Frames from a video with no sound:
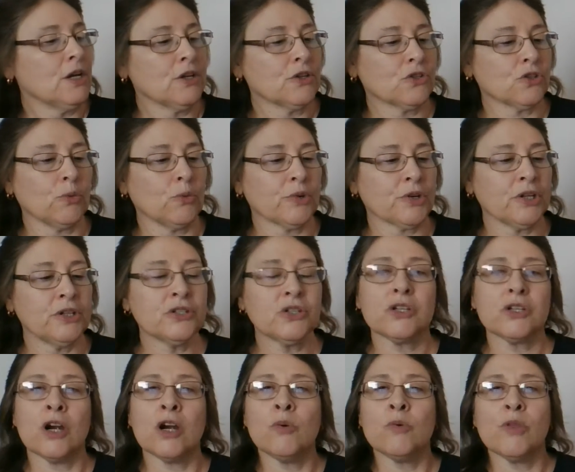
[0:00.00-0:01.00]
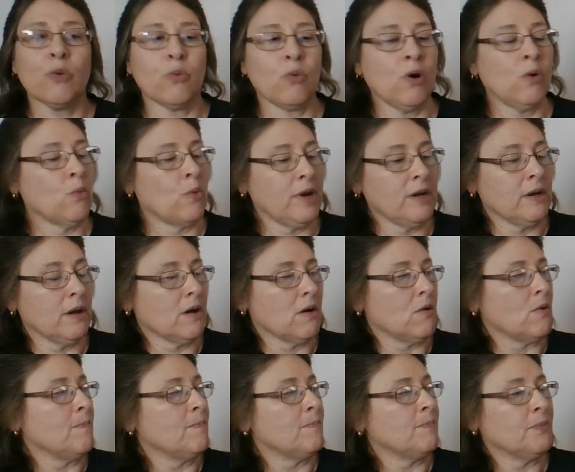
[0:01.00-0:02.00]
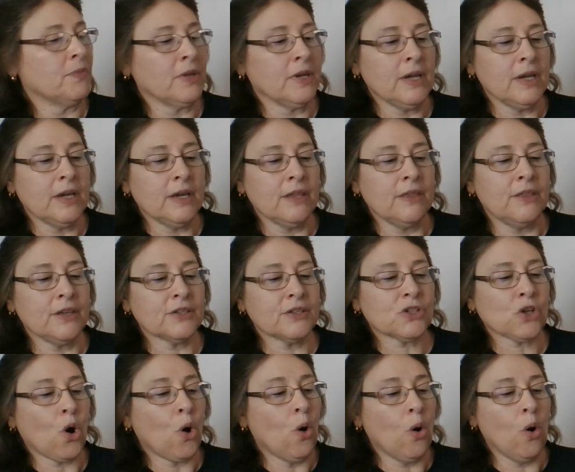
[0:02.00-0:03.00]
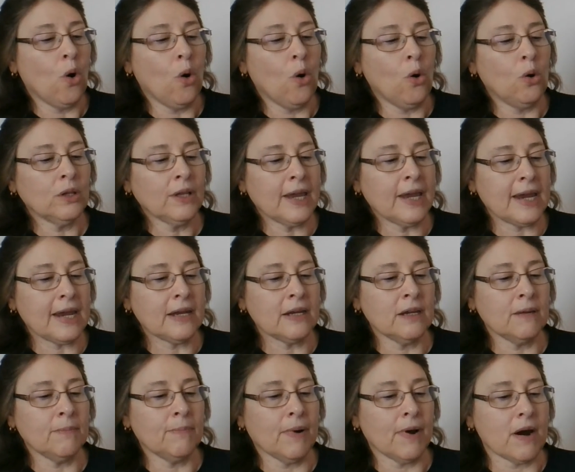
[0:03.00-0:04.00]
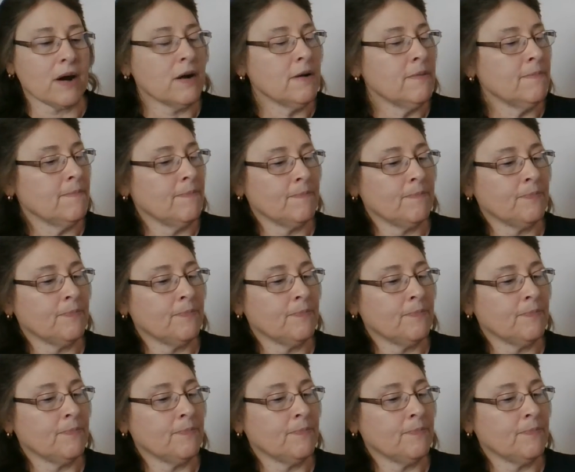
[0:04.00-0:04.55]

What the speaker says: So we're going to start with what we know. This whole candy bar